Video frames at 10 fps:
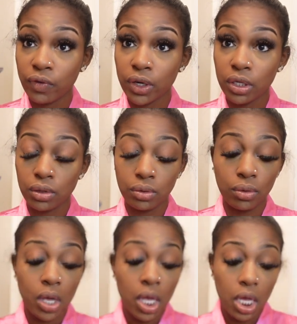For You,
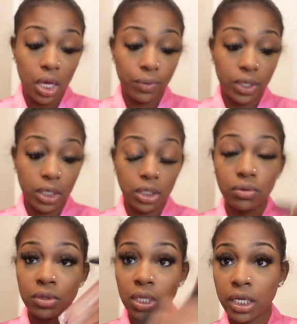and we're gonna
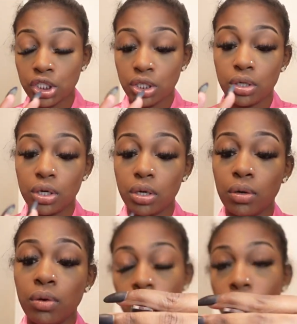use Glacier
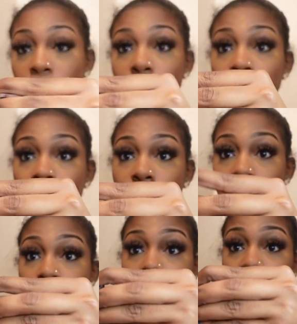Girl
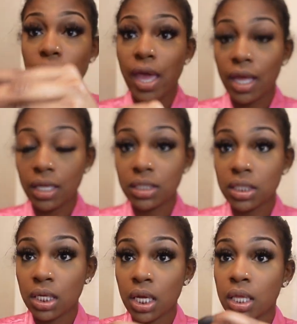to
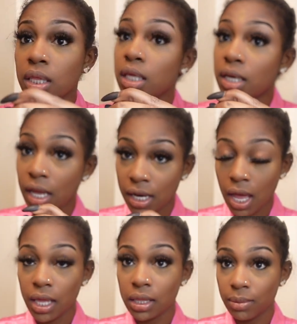create the date
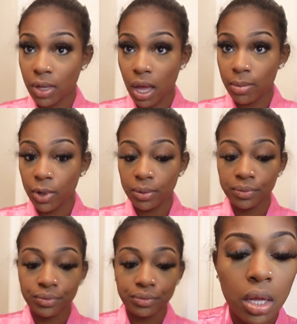night lip combo.
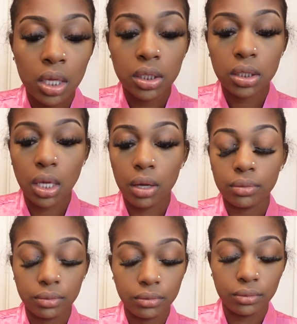So,
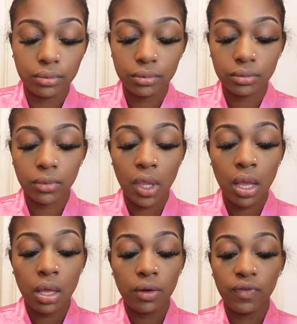
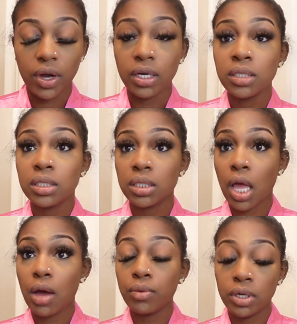first,
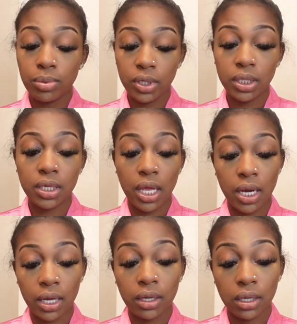how we complete date
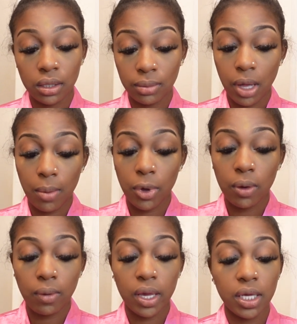night lip
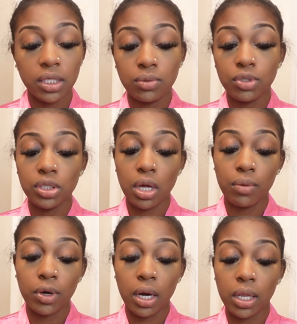combo is we start
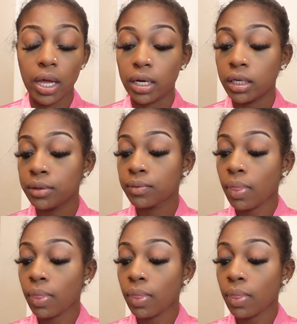with our liner.